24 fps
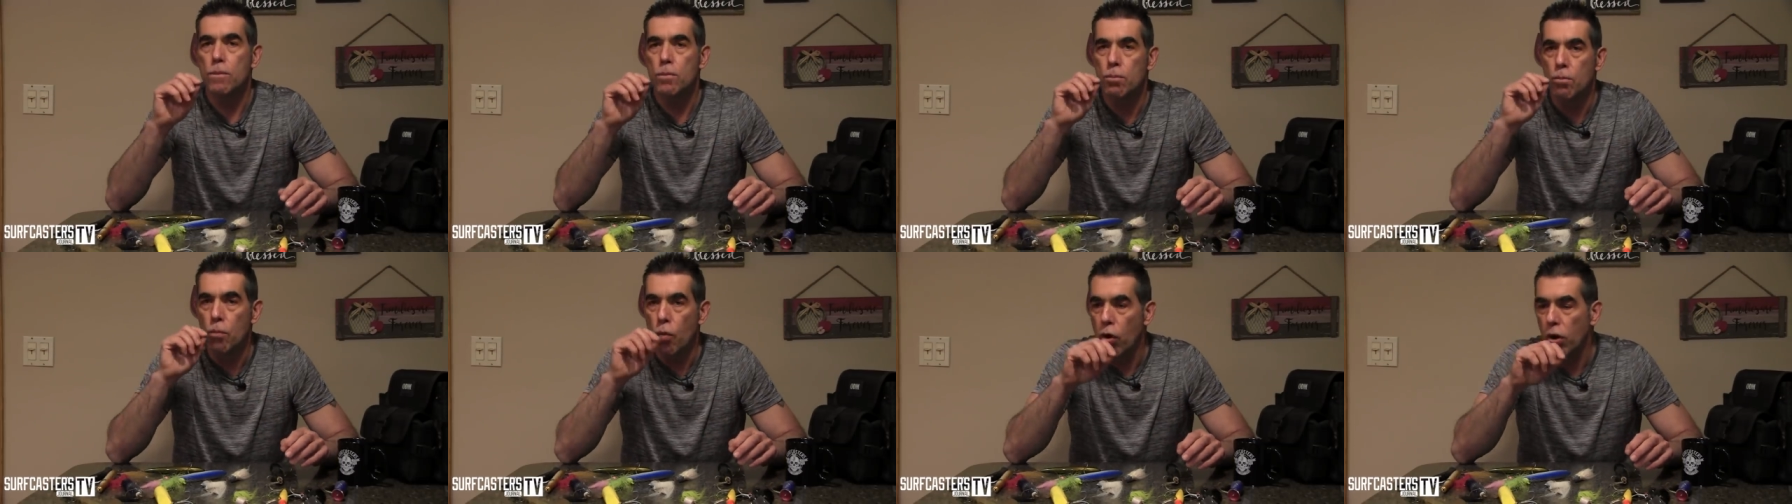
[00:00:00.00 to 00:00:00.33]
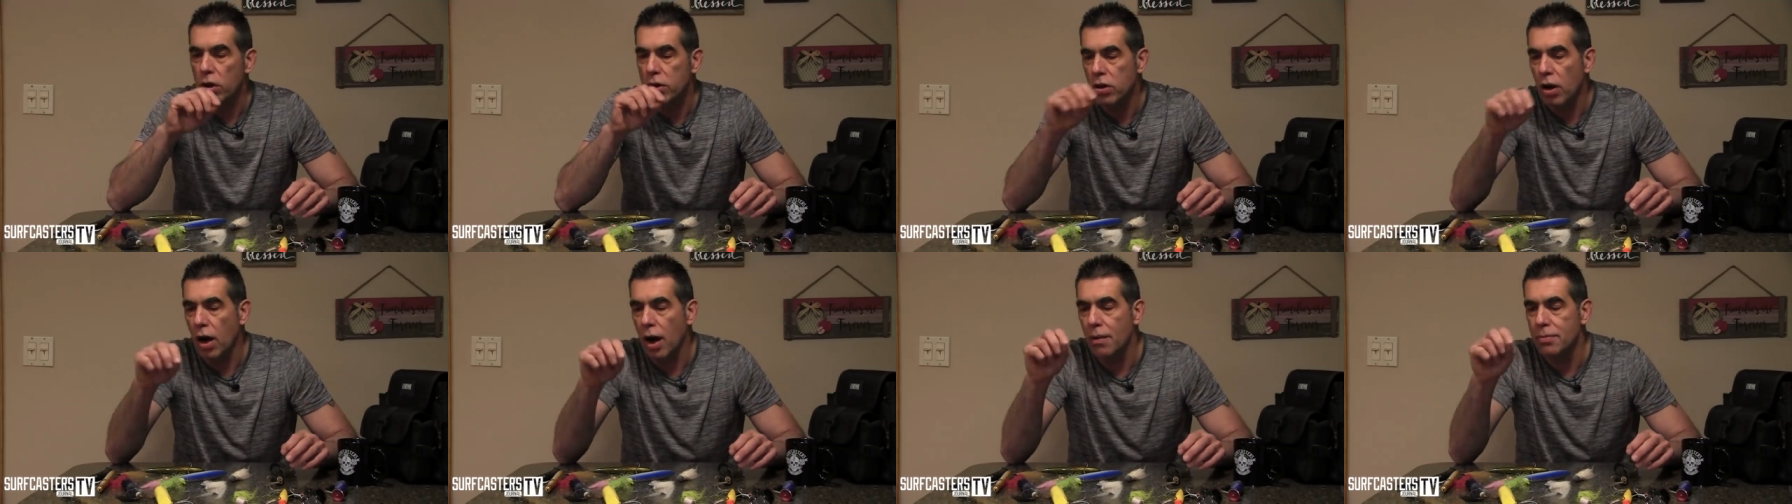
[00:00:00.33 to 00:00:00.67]

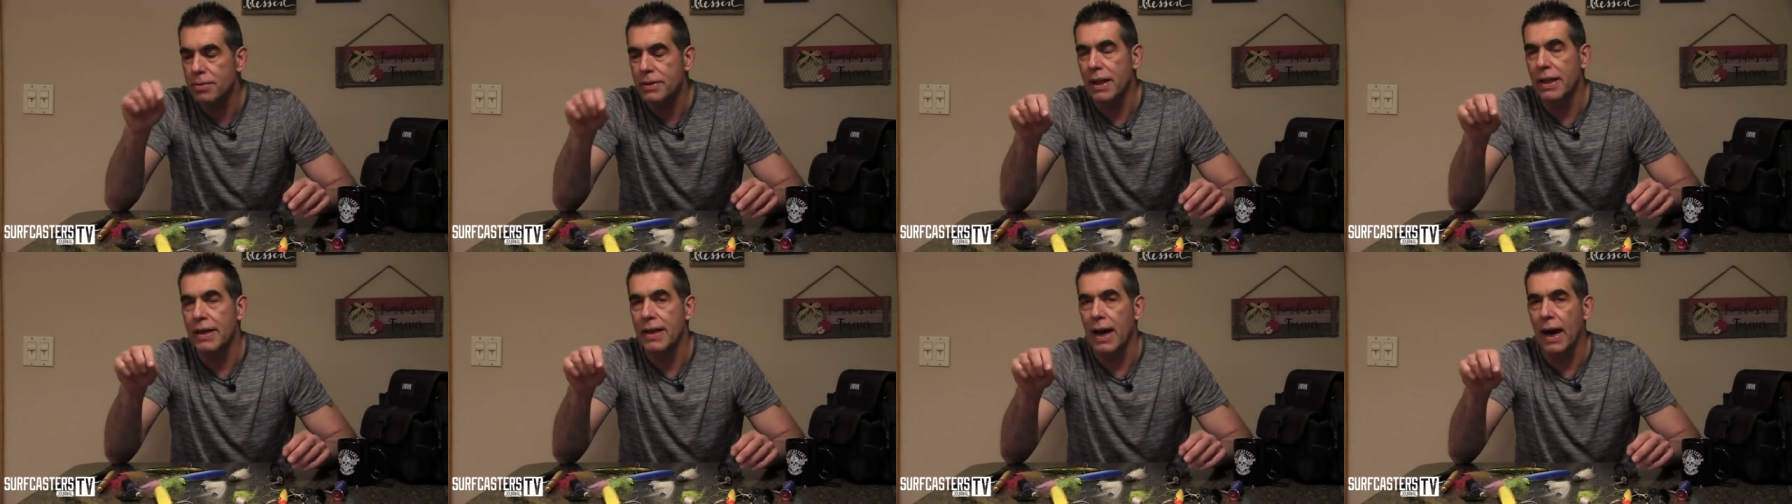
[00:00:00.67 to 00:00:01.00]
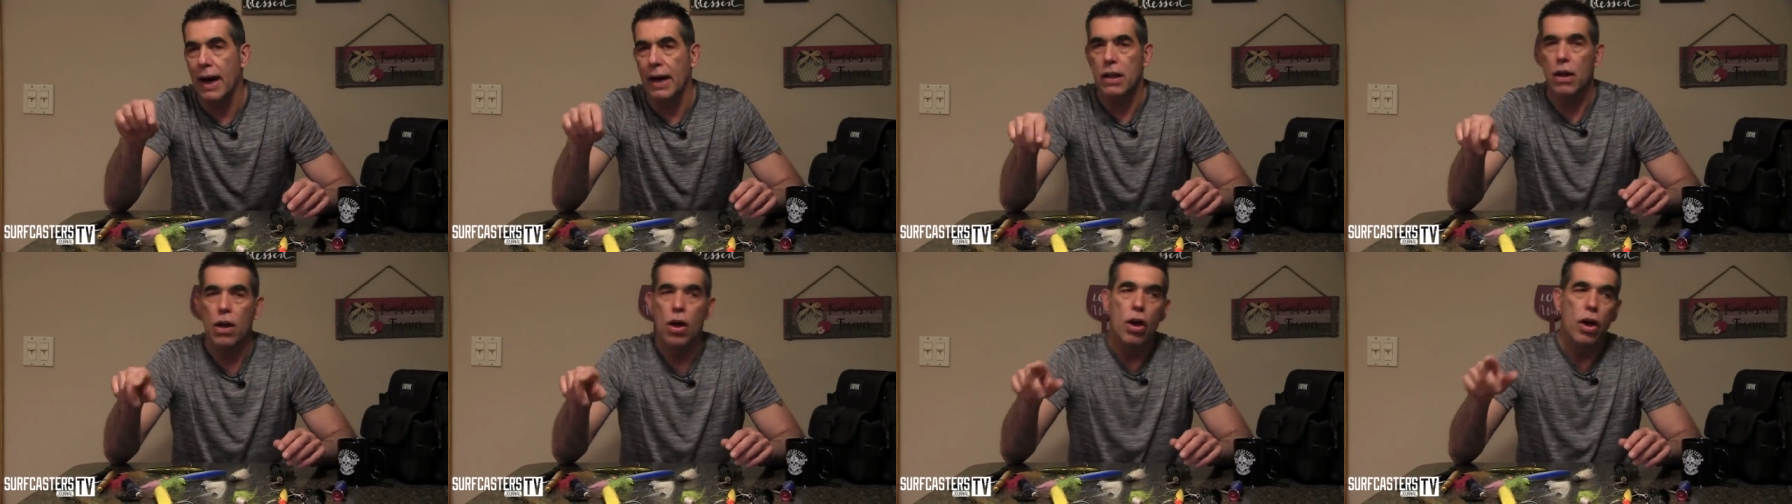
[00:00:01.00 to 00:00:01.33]
more times than
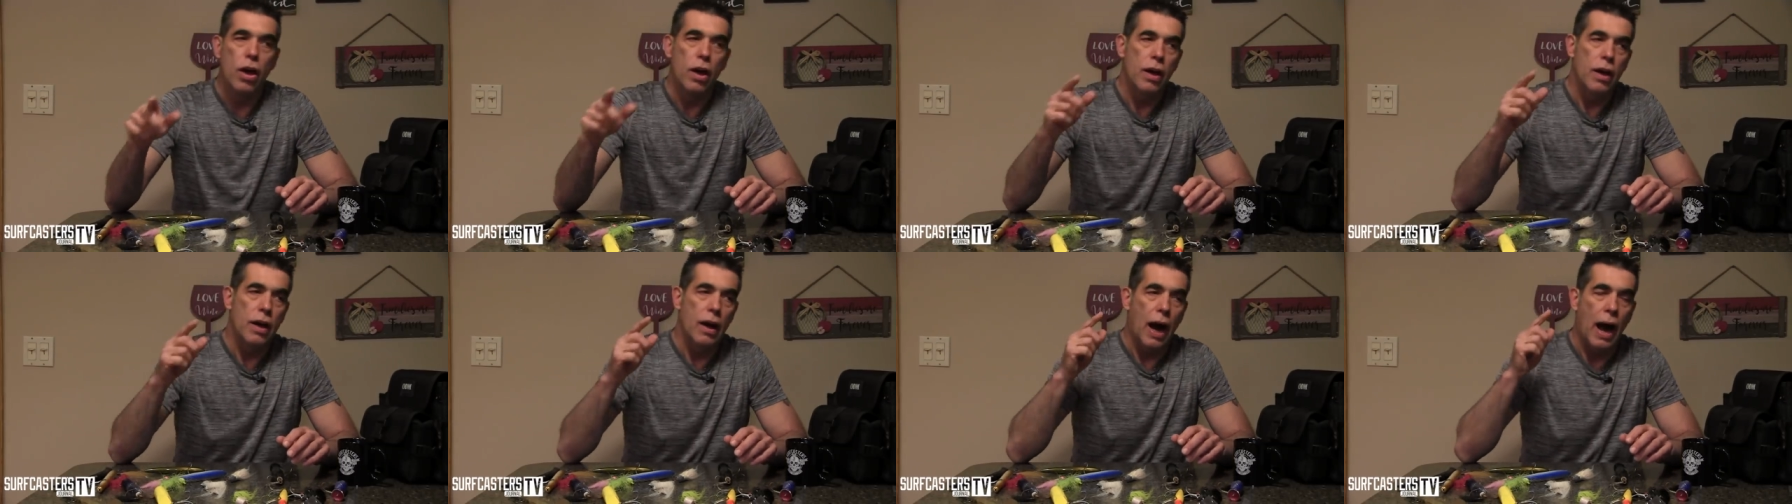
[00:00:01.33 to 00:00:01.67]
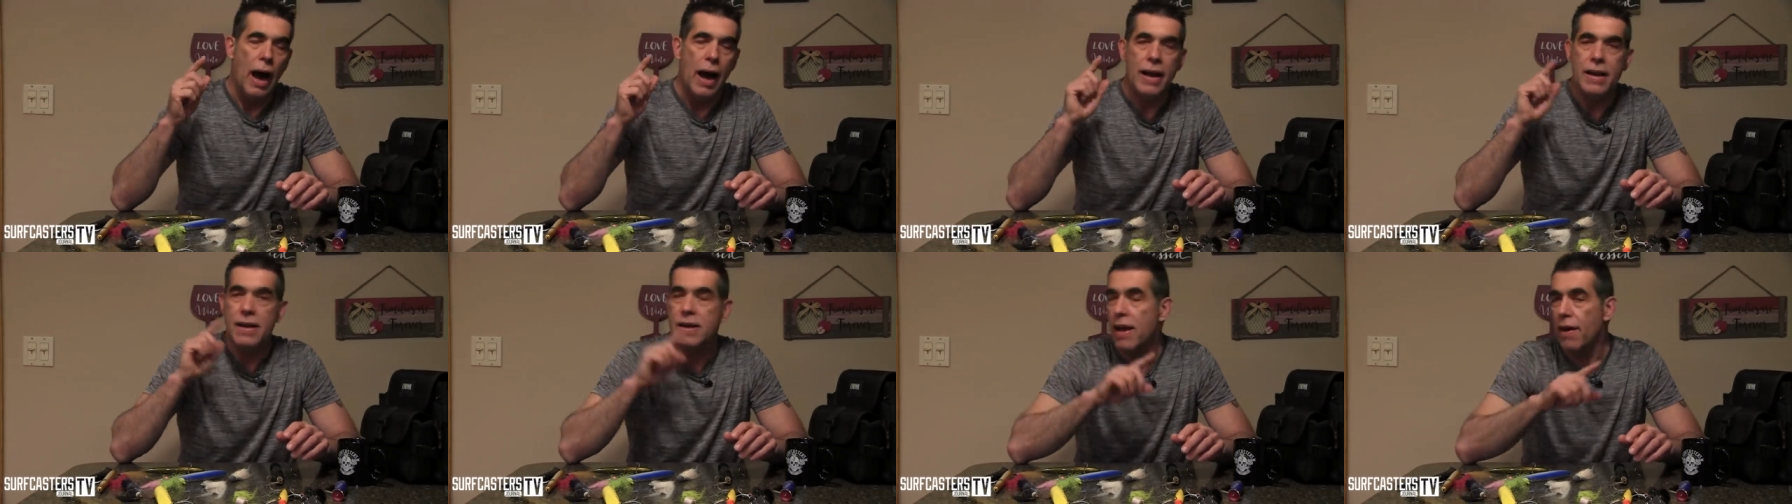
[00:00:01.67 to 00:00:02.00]
not.
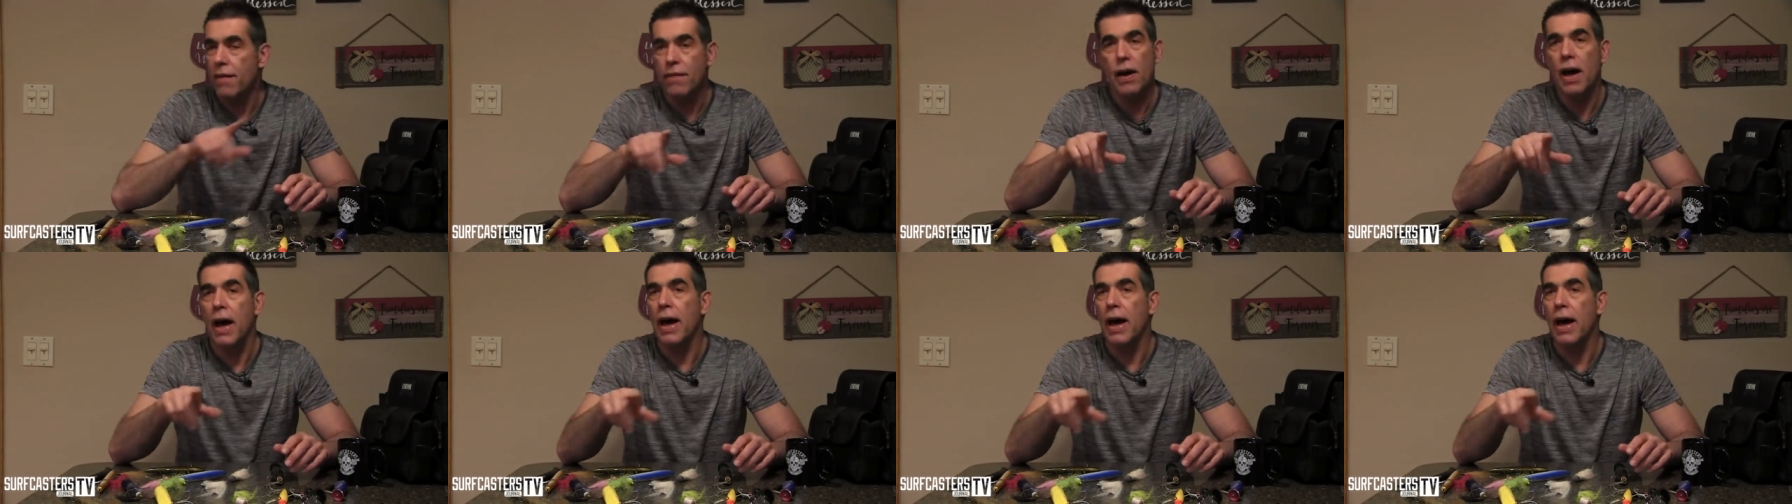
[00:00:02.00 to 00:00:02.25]
I never